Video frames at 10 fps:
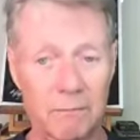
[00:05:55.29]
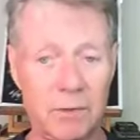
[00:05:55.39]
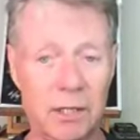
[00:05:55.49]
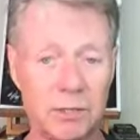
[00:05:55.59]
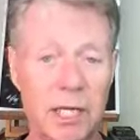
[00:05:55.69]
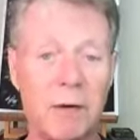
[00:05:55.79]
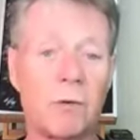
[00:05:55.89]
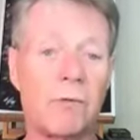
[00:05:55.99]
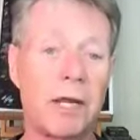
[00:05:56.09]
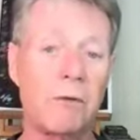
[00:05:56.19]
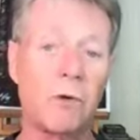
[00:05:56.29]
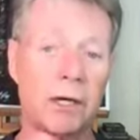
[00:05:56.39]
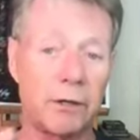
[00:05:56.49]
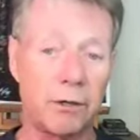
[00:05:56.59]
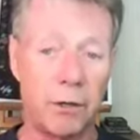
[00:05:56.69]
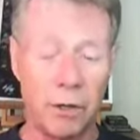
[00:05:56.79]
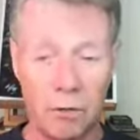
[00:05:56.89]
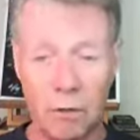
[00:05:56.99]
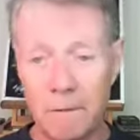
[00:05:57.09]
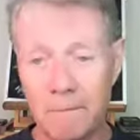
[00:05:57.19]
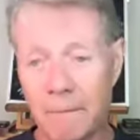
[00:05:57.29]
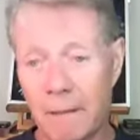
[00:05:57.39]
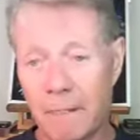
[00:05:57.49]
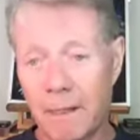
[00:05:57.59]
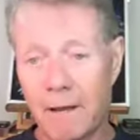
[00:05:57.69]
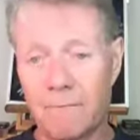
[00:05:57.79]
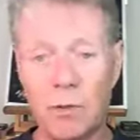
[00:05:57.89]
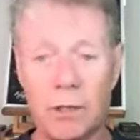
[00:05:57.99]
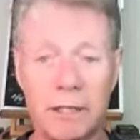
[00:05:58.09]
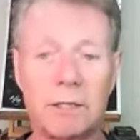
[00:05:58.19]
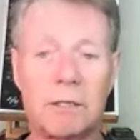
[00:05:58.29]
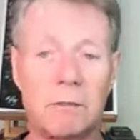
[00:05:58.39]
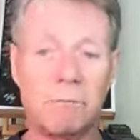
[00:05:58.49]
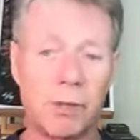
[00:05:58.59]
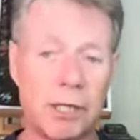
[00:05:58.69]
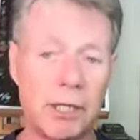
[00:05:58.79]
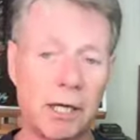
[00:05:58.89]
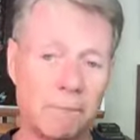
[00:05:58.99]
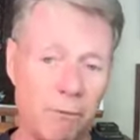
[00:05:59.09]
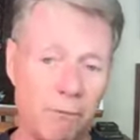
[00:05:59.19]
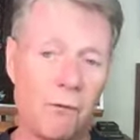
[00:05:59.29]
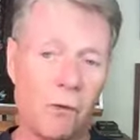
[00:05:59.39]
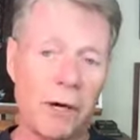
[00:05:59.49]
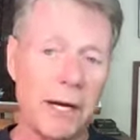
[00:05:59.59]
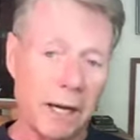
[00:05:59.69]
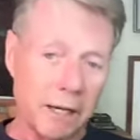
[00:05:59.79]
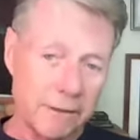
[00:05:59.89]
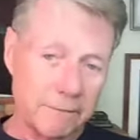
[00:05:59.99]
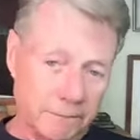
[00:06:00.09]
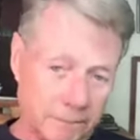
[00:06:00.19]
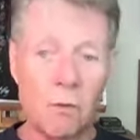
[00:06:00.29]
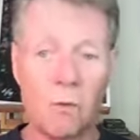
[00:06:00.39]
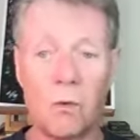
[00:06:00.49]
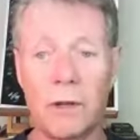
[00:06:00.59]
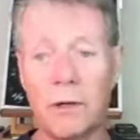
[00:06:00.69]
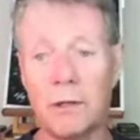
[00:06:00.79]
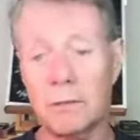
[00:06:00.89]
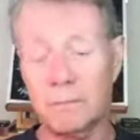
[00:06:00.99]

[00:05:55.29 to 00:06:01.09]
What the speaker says: Because they wanted to know if you could predict beforehand whether